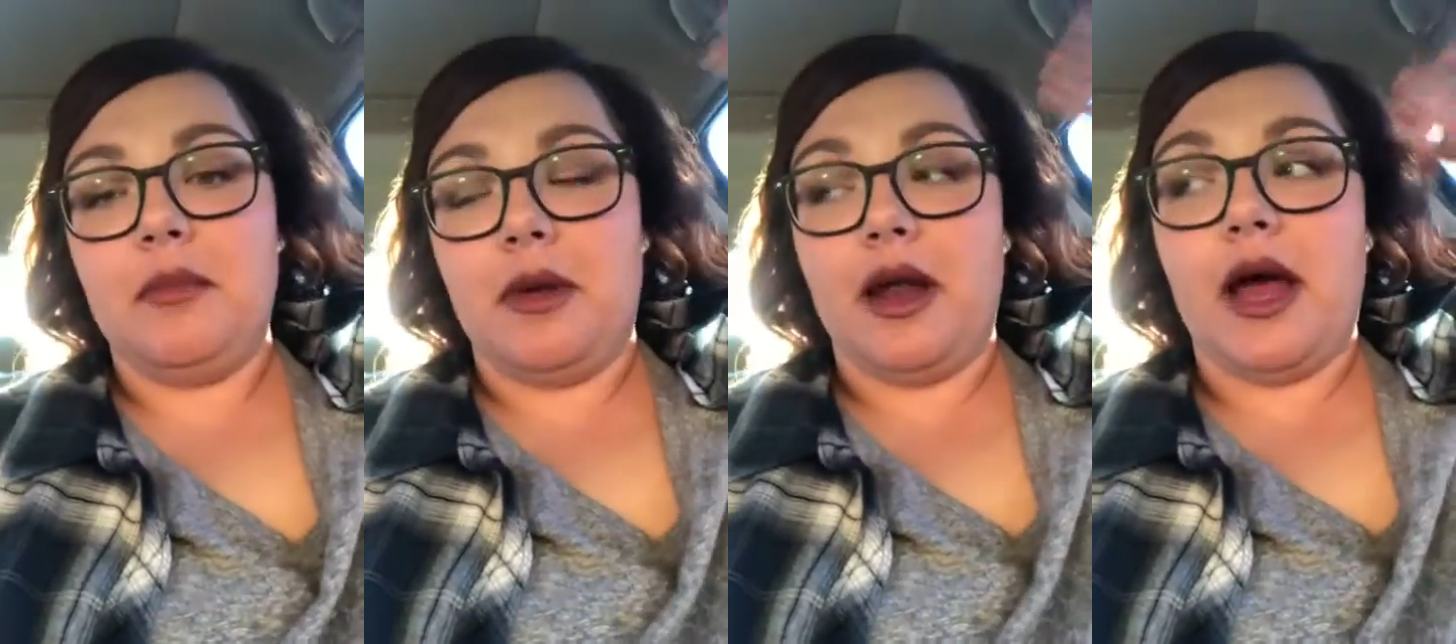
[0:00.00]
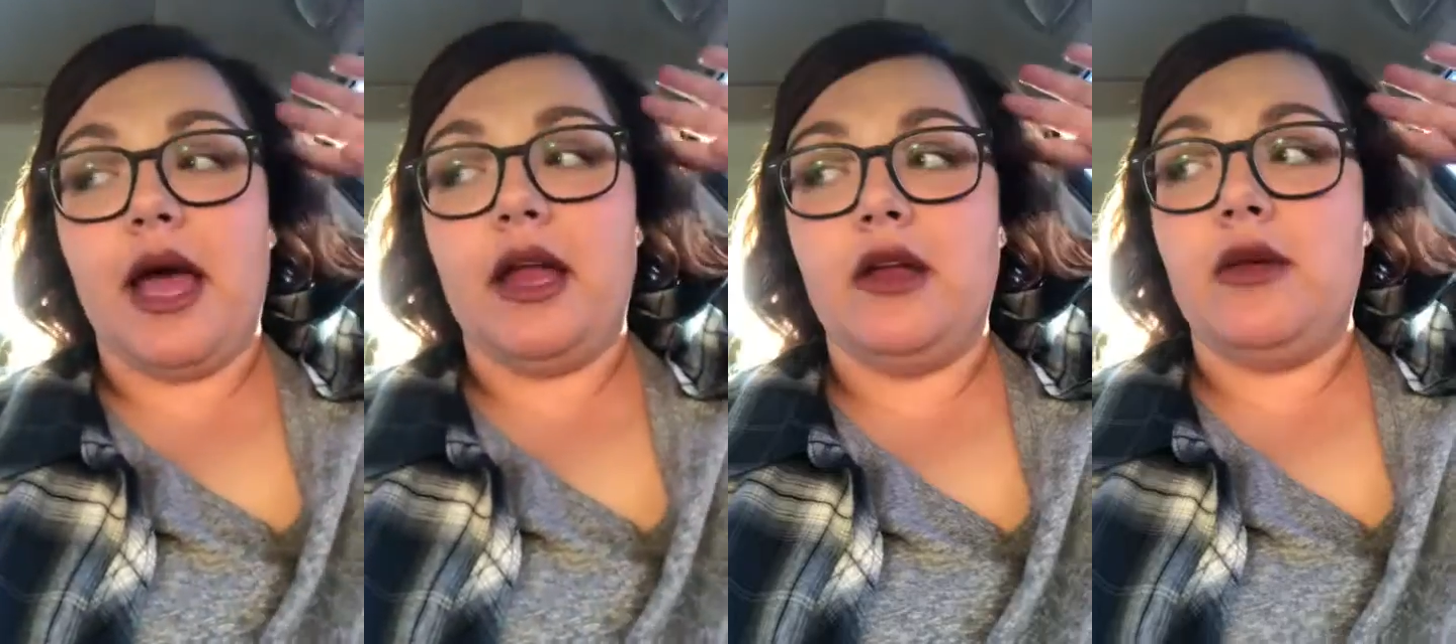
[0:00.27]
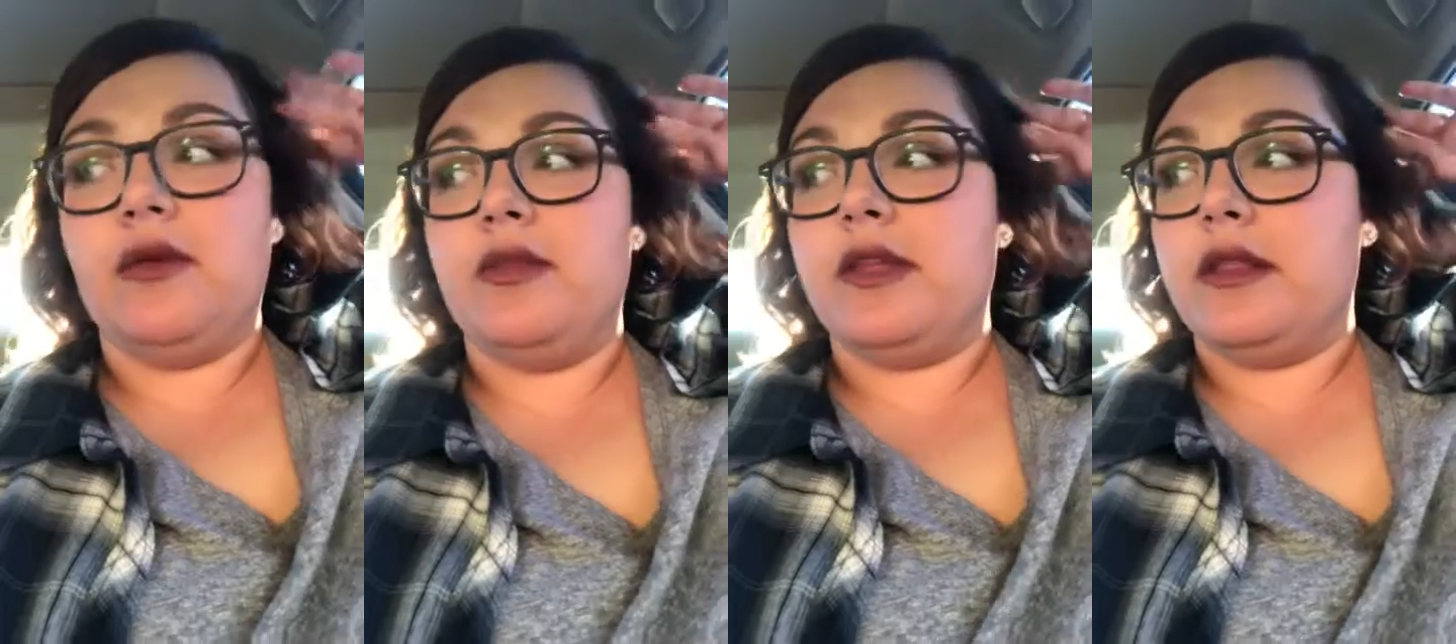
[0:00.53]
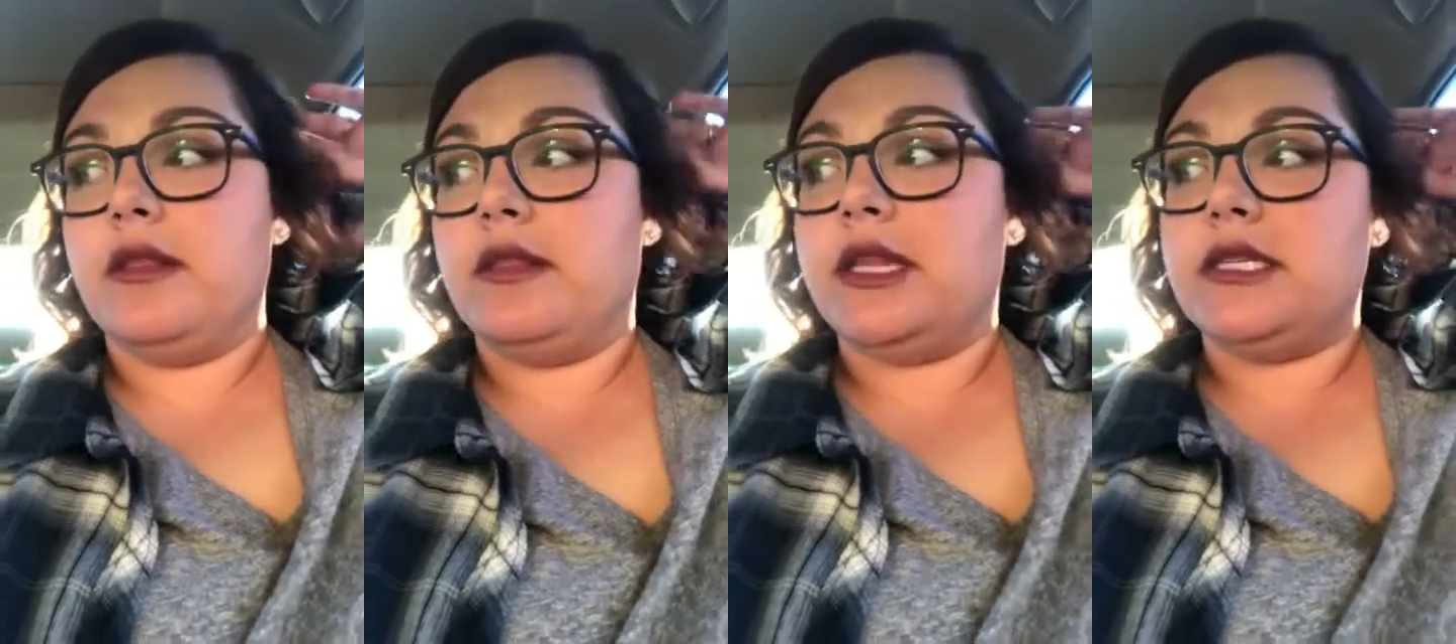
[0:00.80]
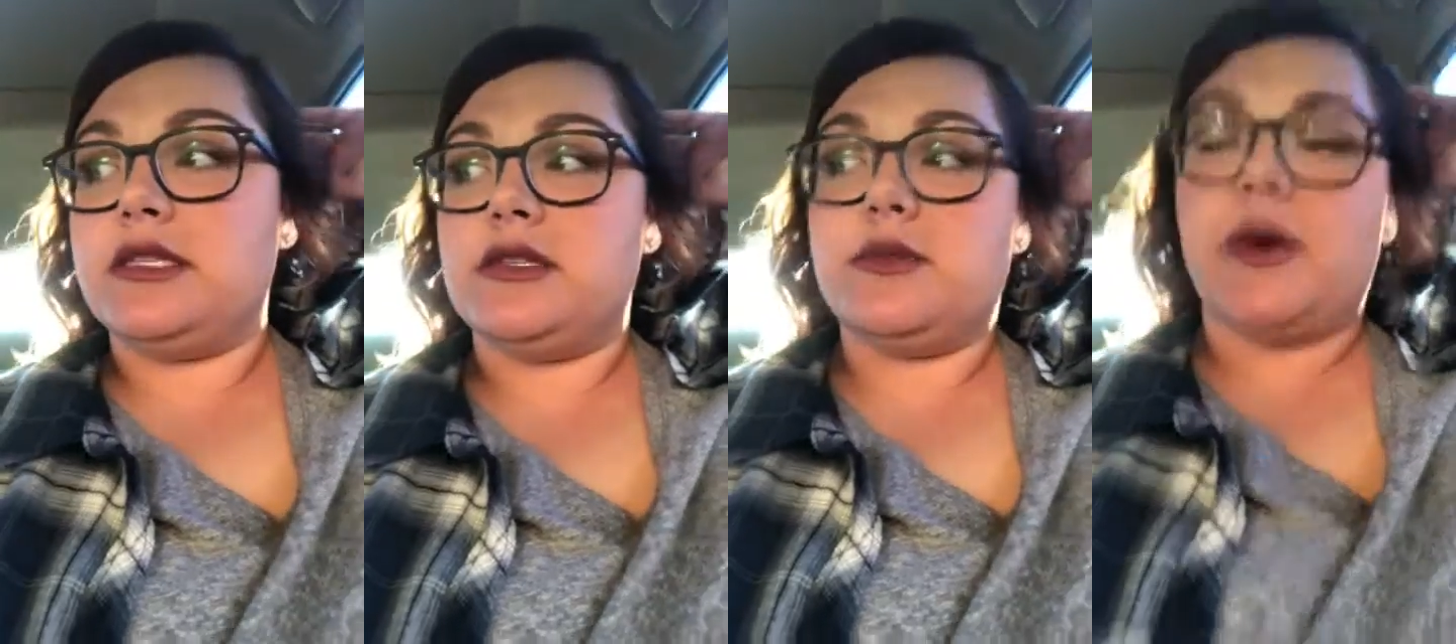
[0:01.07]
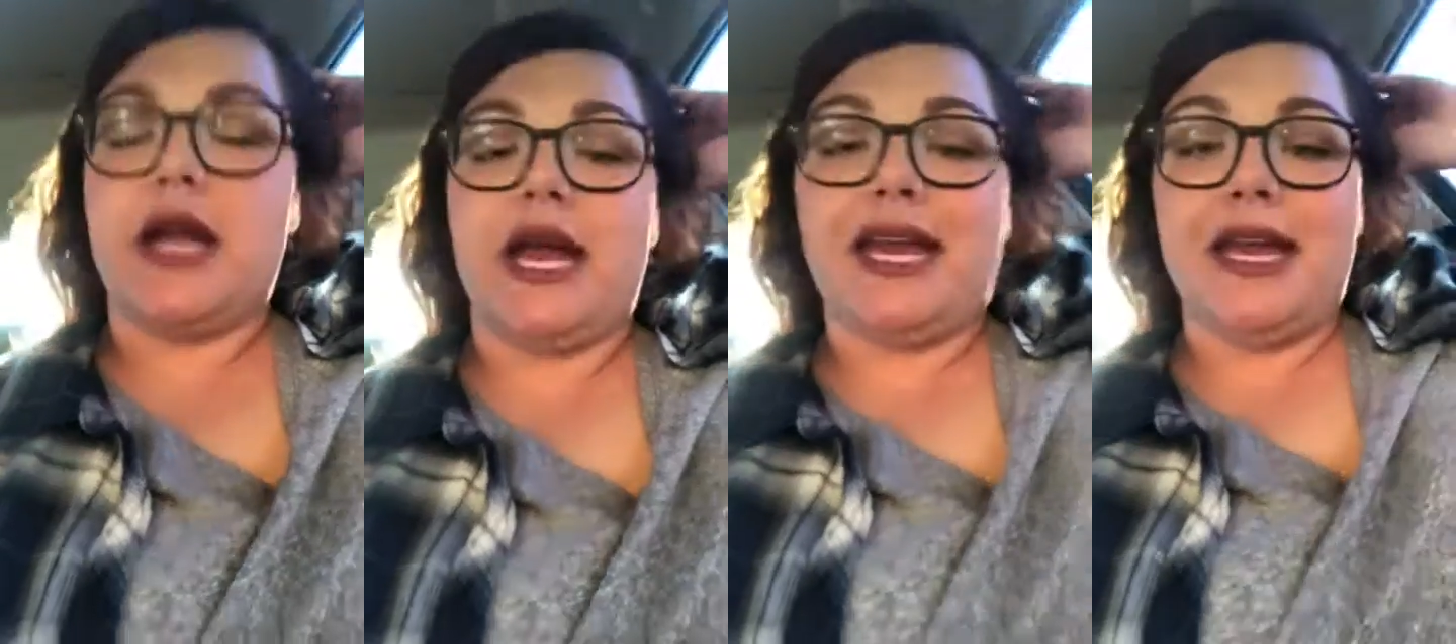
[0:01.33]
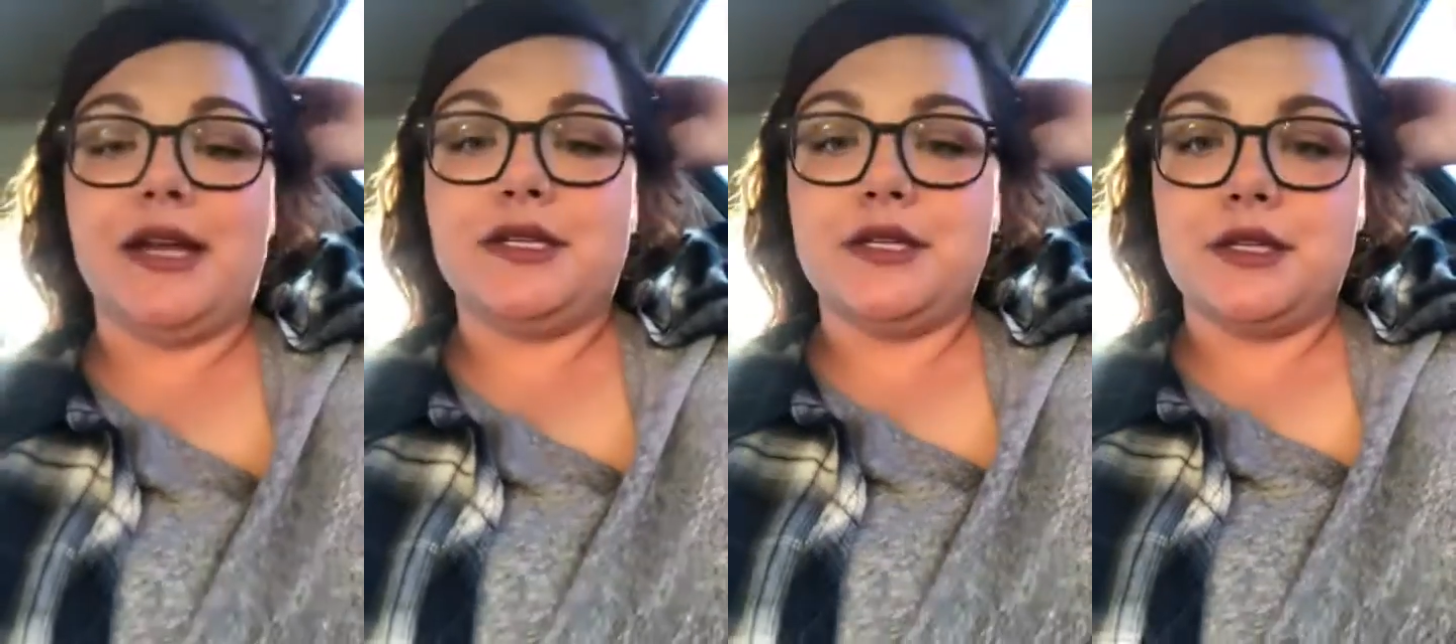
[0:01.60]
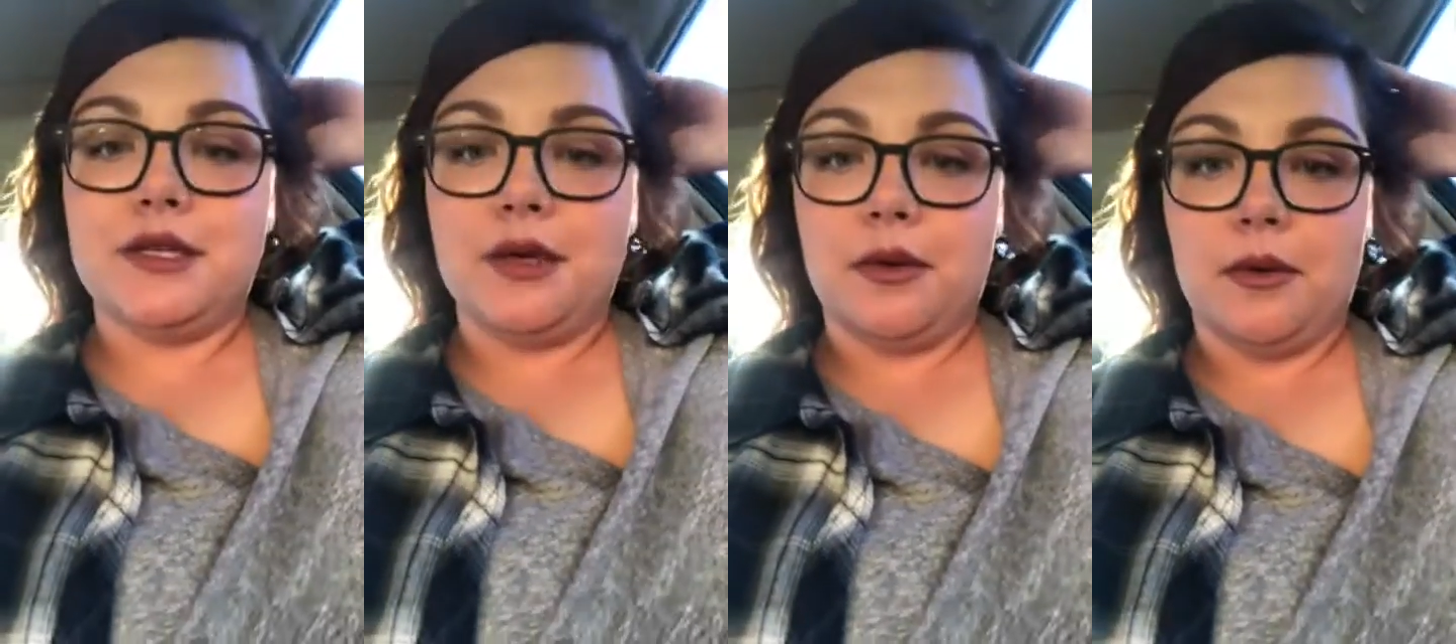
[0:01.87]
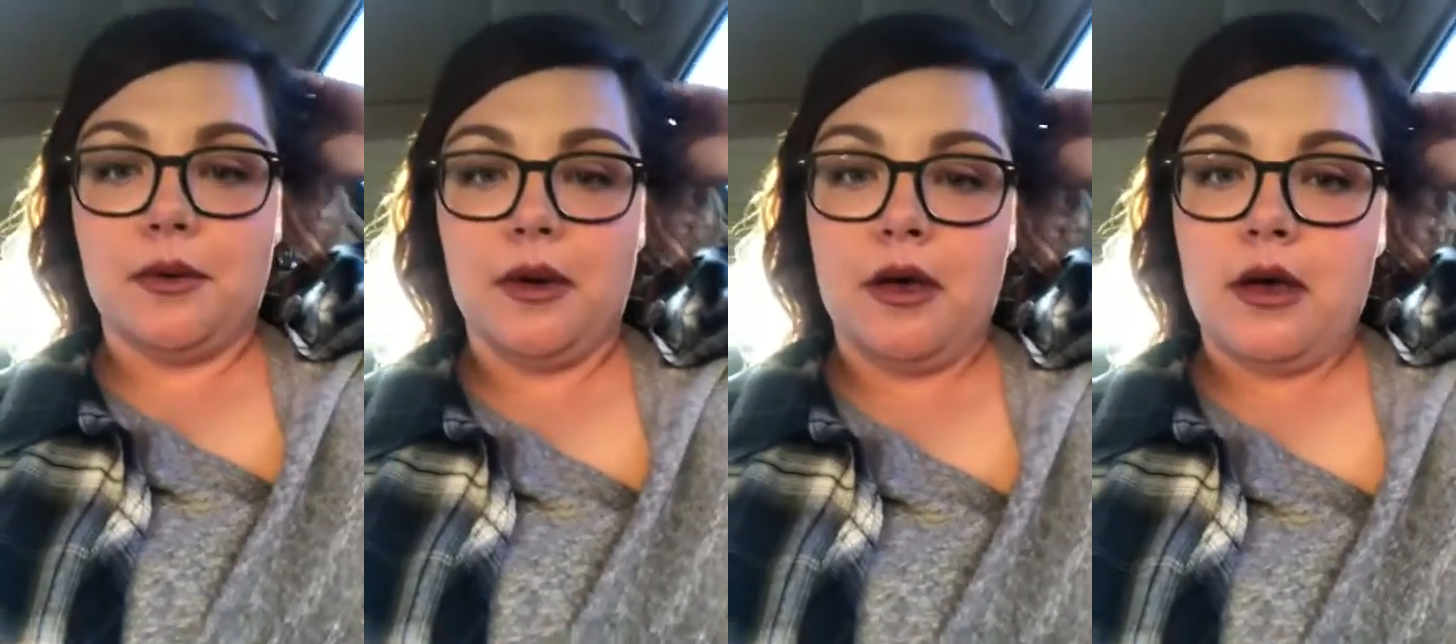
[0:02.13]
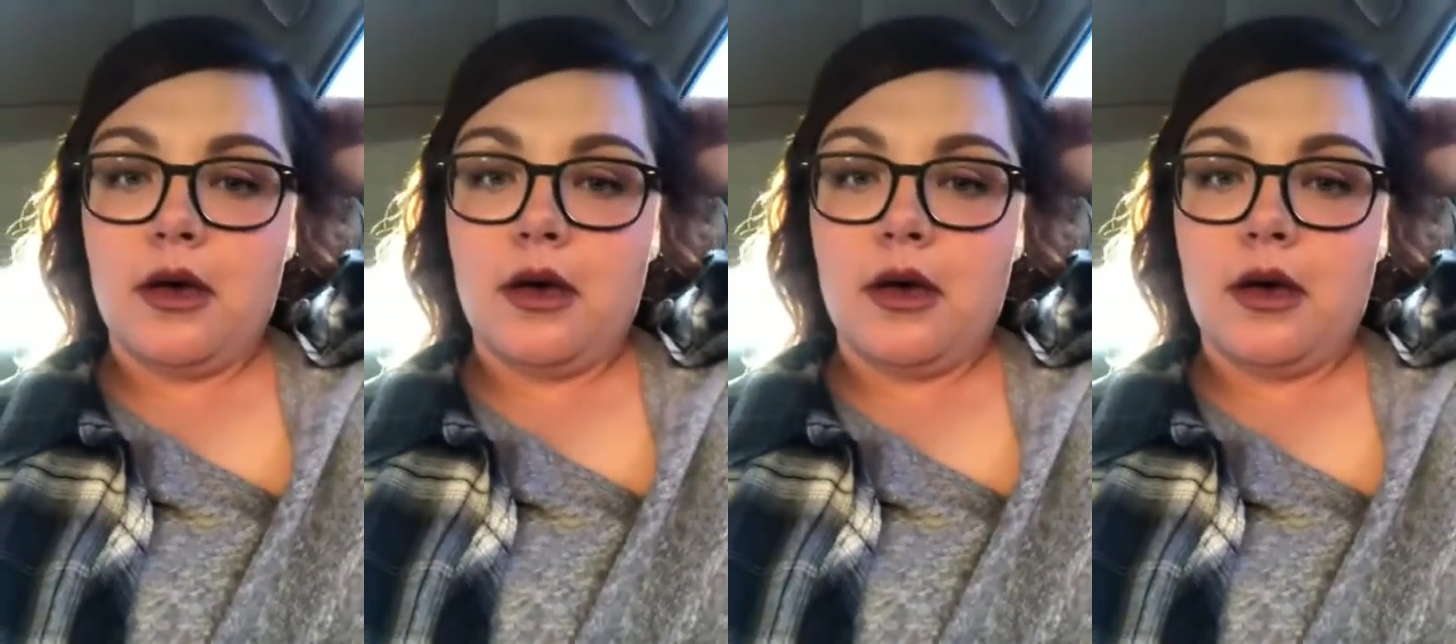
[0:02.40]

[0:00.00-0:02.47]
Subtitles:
But I knew that this is what I needed to do.